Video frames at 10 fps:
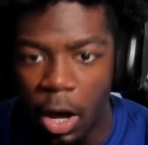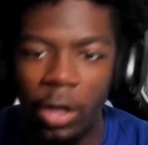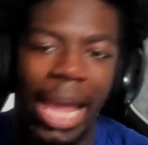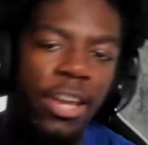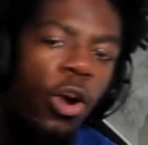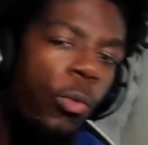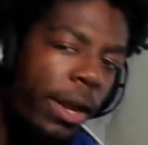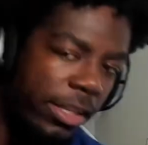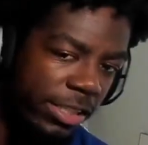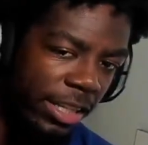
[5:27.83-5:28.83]
Okay, no
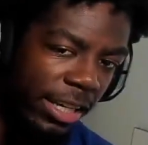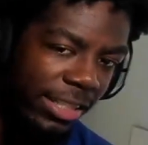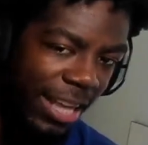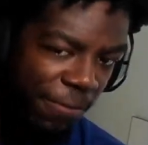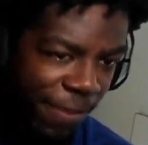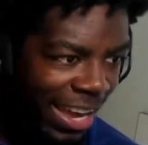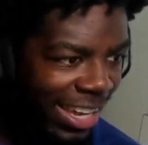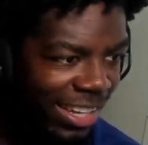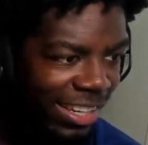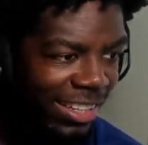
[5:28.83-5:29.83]
weird shit. Is that
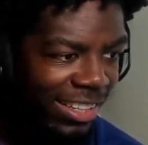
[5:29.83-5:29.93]
fake?